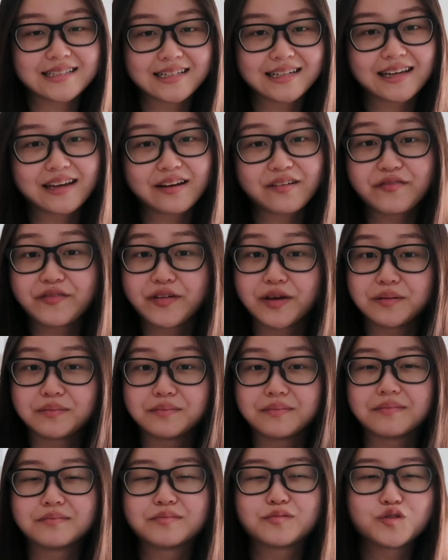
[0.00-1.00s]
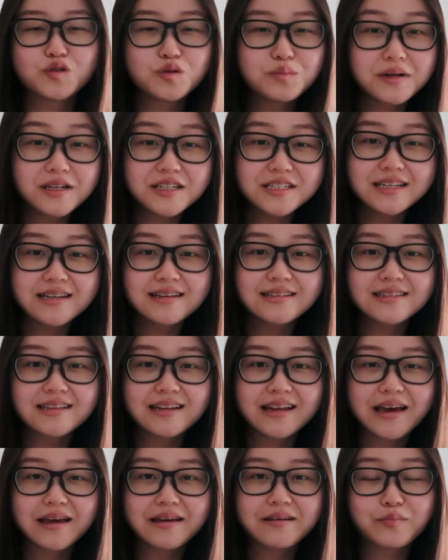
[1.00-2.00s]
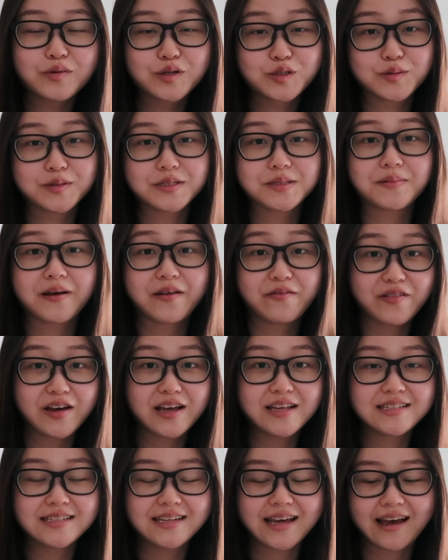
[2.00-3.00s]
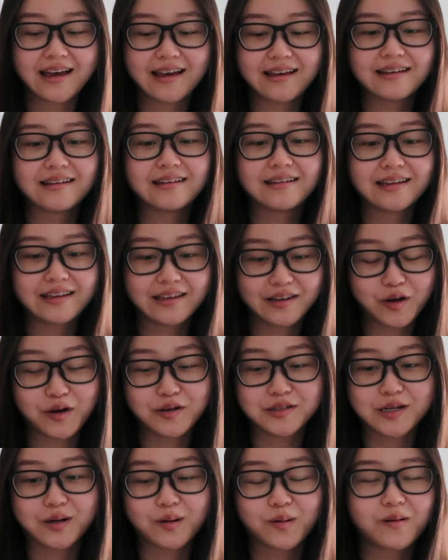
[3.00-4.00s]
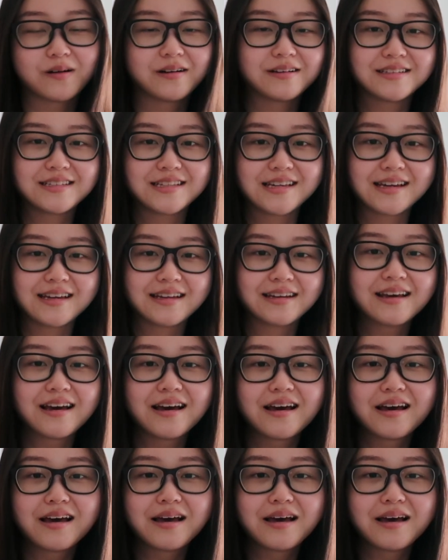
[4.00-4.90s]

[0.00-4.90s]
didn't get to film too much yesterday, which was my first day in hotel quarantine,